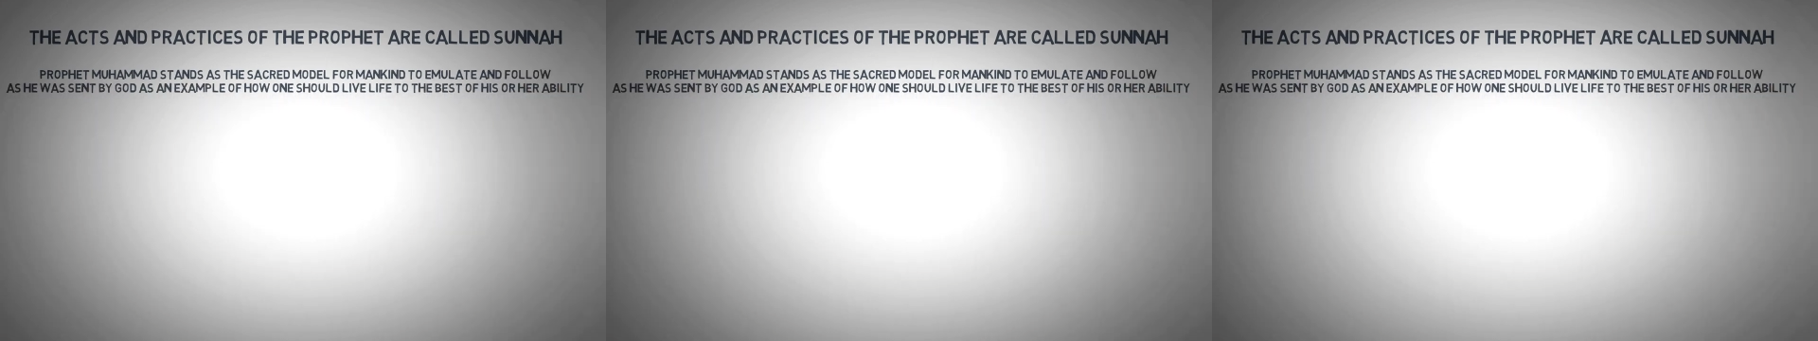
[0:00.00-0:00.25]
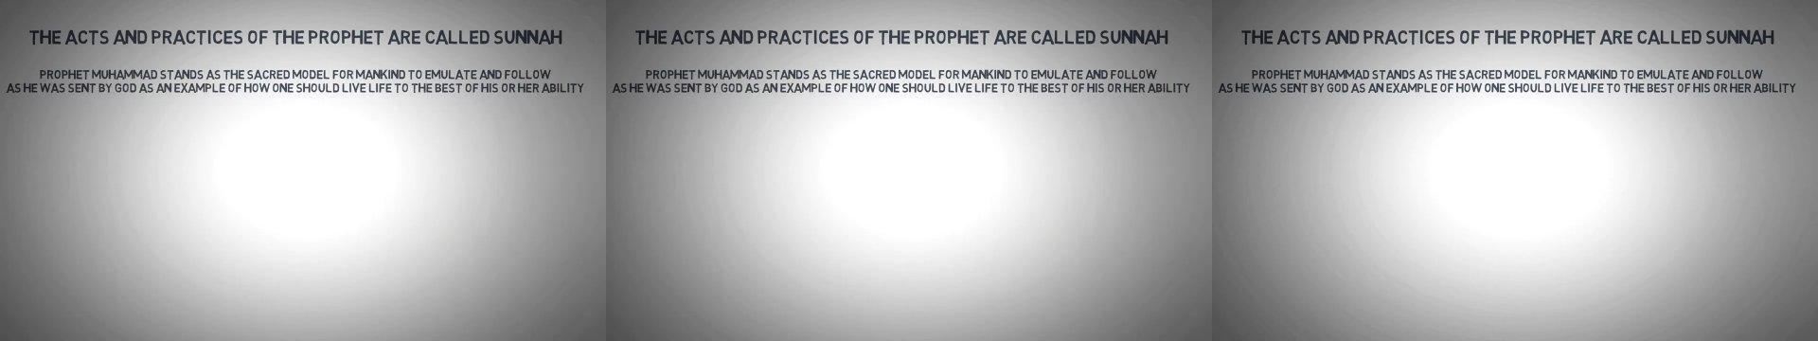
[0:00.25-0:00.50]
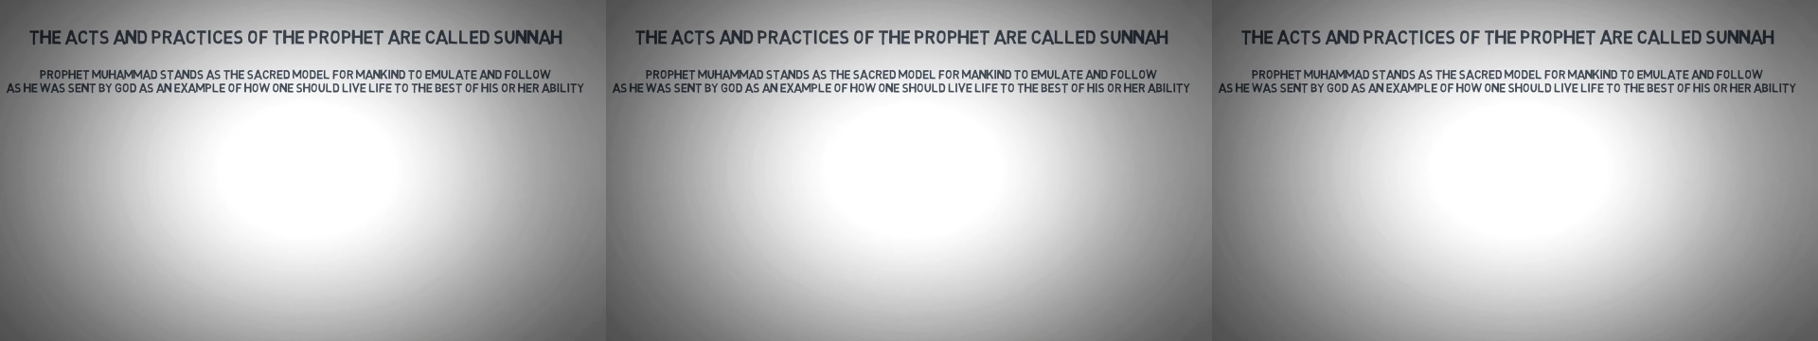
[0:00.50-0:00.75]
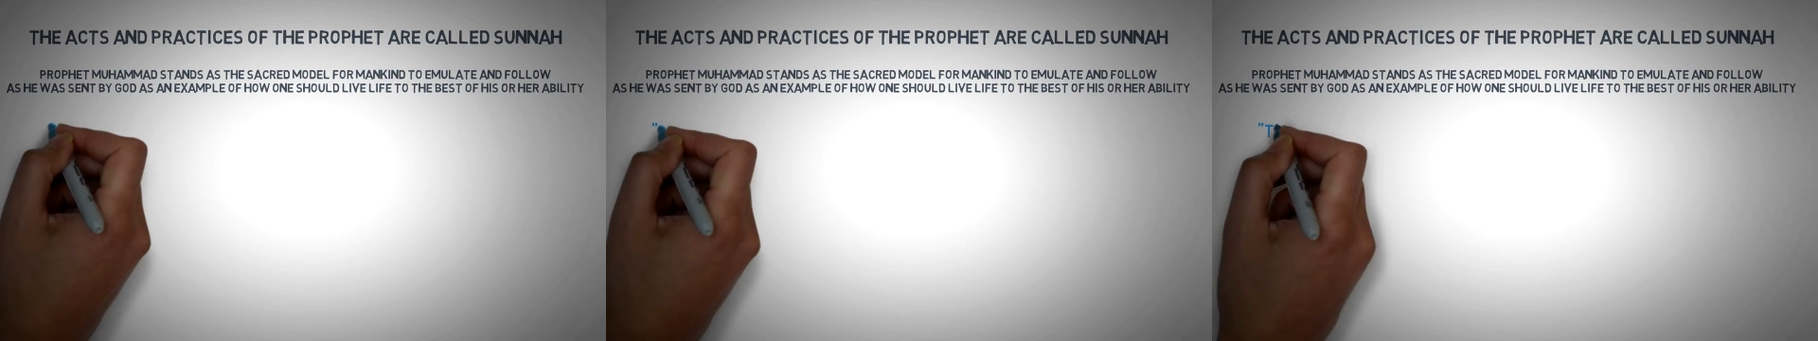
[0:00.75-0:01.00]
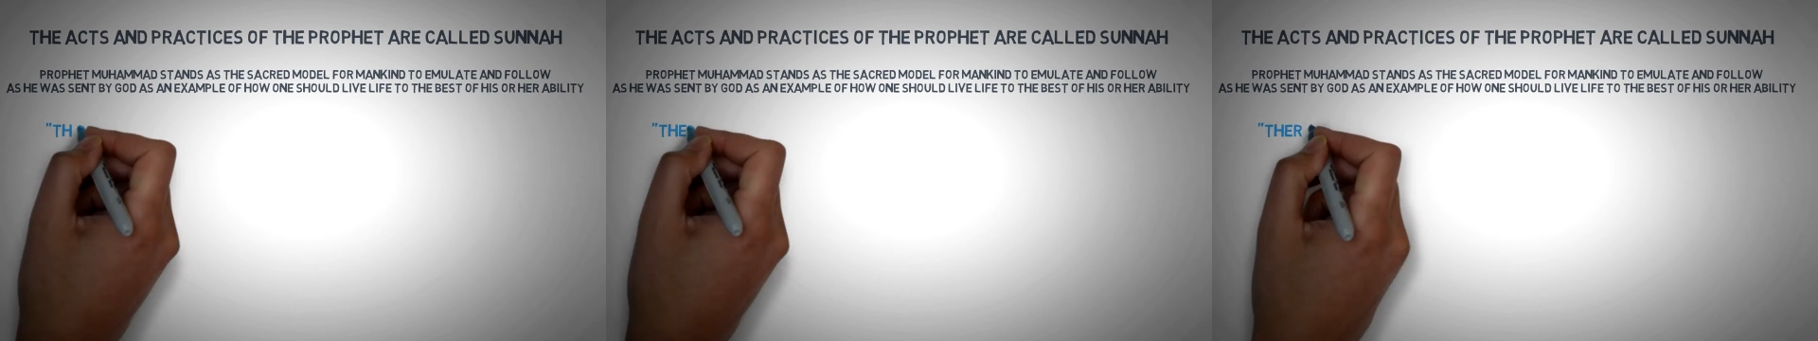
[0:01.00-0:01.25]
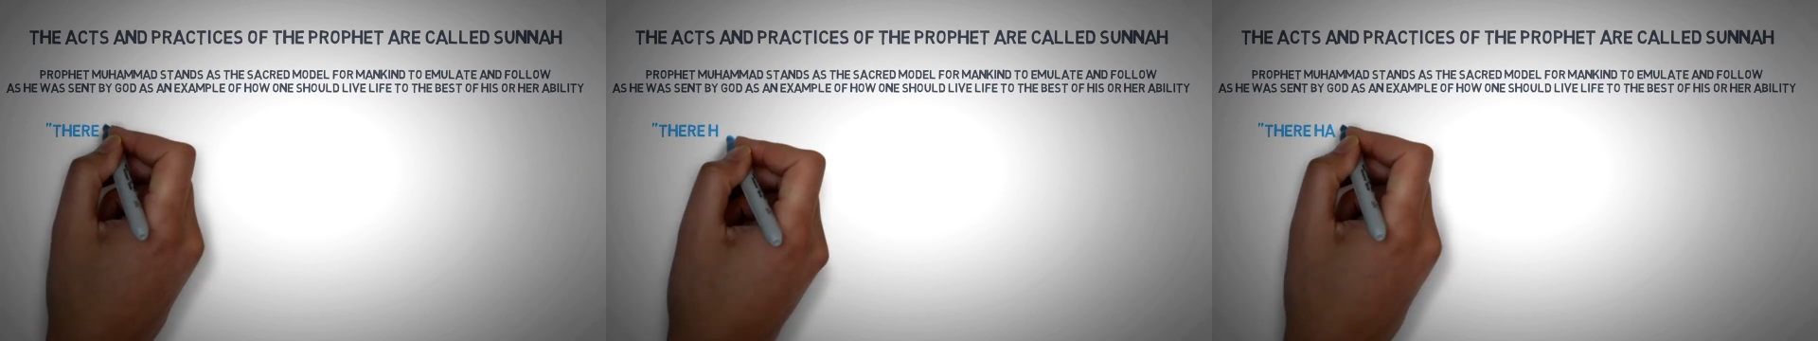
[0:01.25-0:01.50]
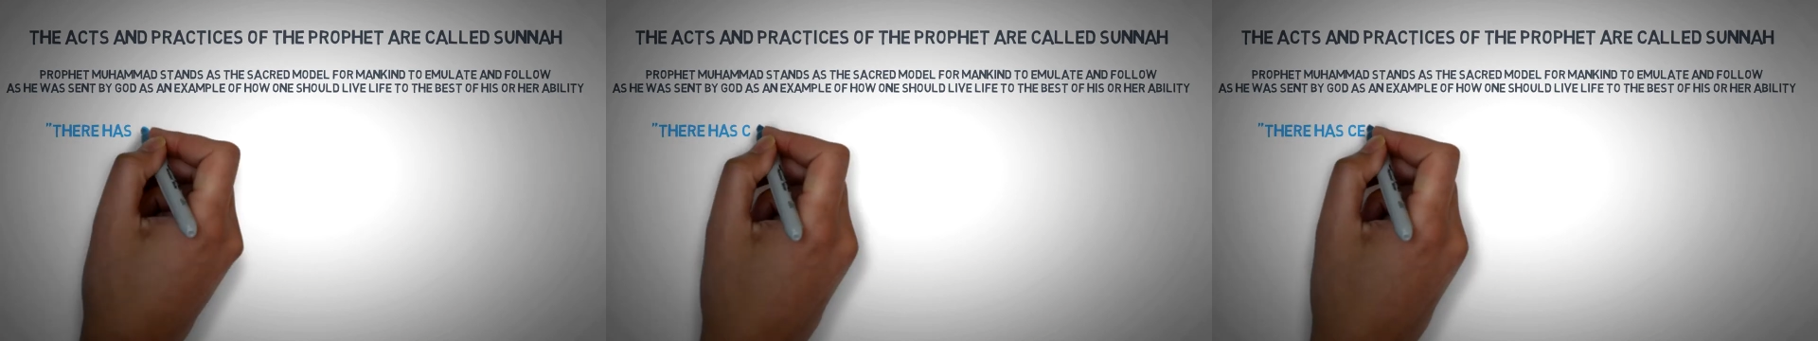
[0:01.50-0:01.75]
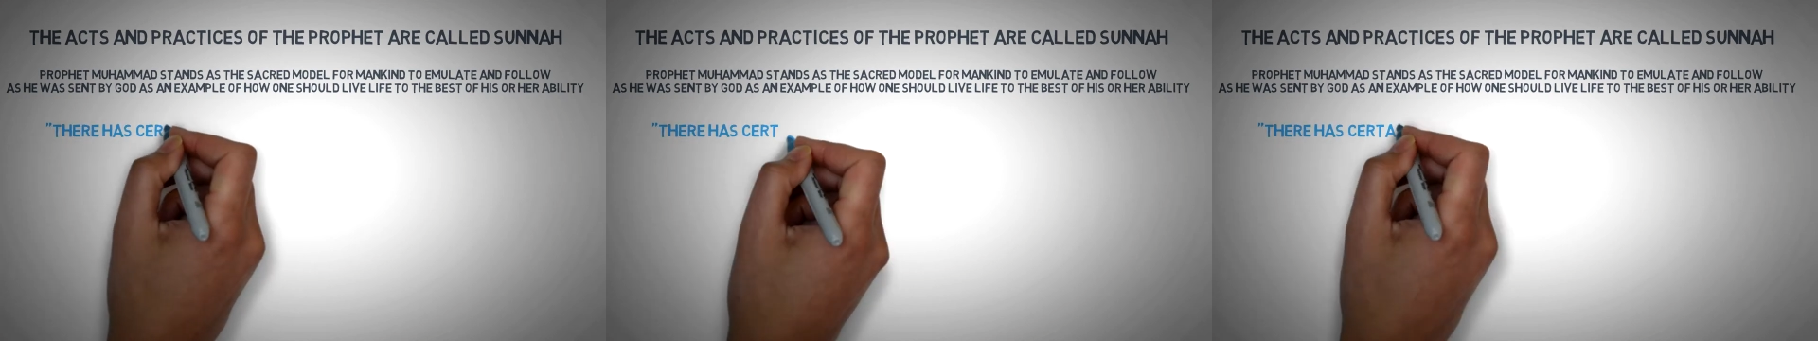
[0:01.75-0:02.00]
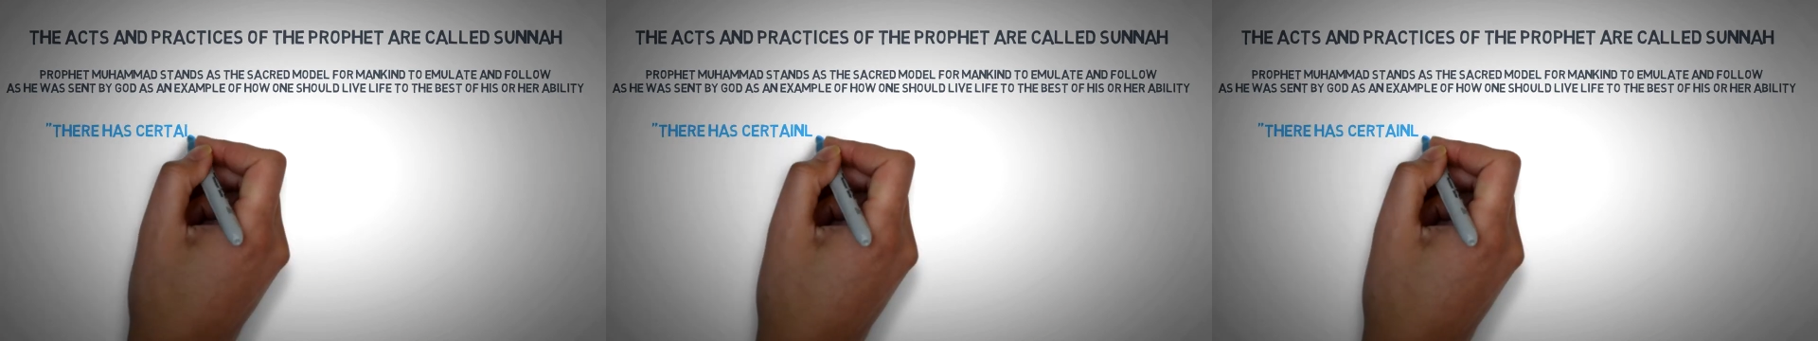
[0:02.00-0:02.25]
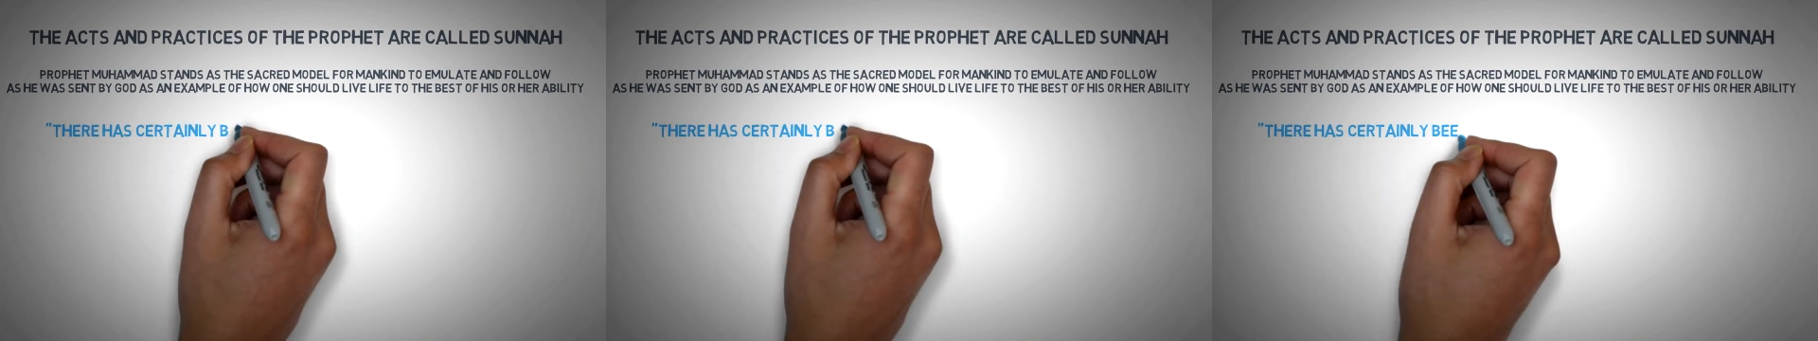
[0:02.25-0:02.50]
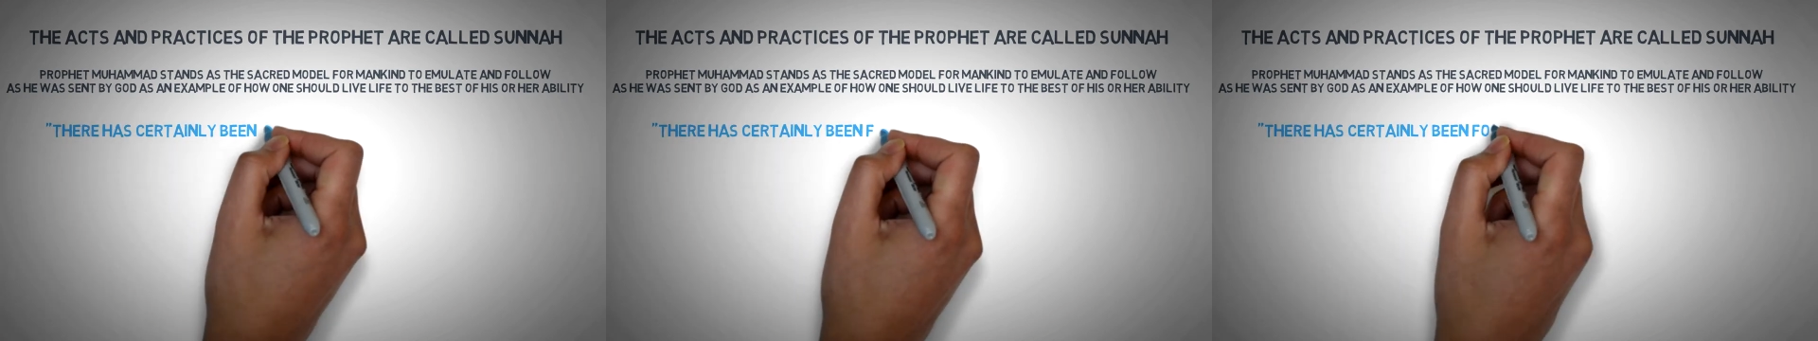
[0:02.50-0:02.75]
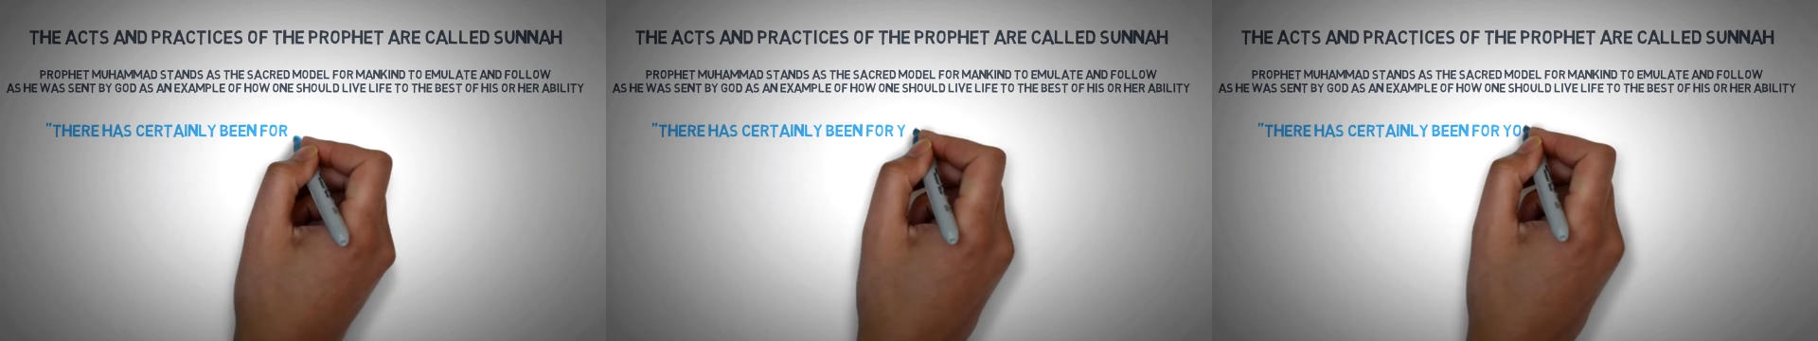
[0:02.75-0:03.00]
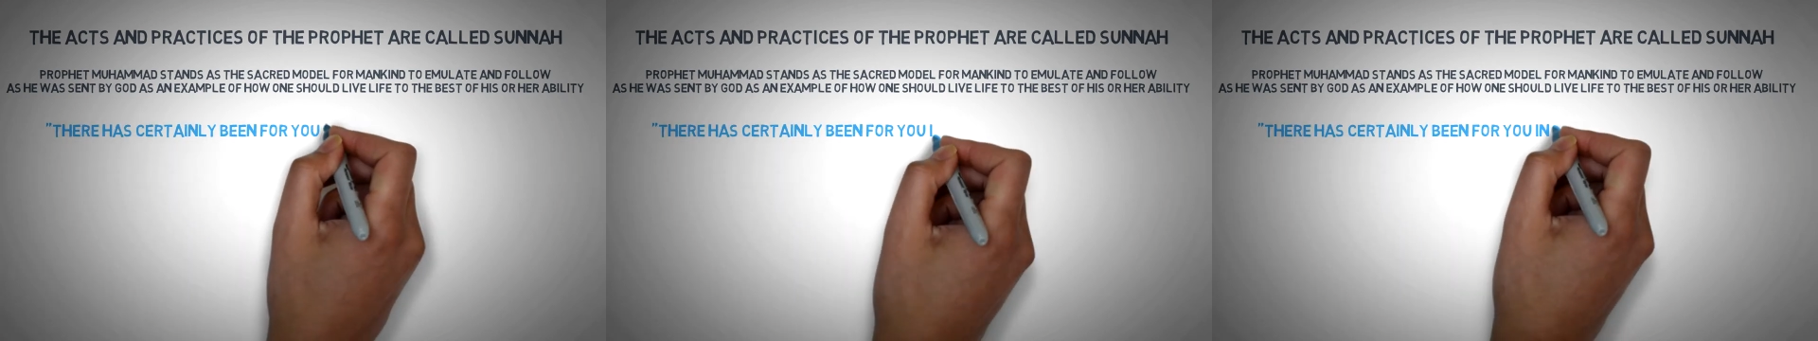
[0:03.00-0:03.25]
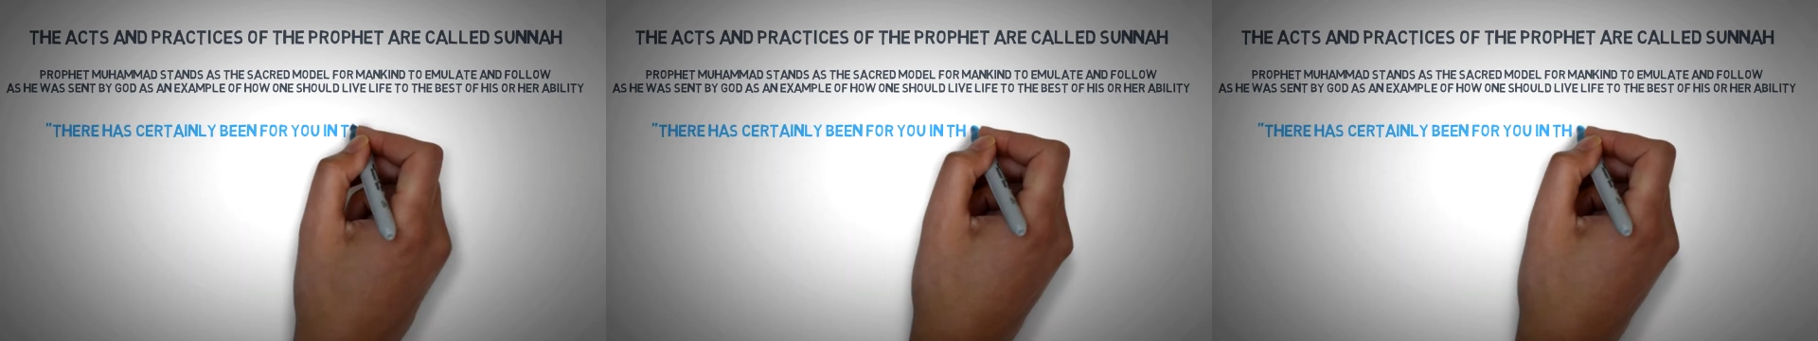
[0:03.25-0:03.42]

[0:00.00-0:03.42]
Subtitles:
Nobody's mouth can be seen.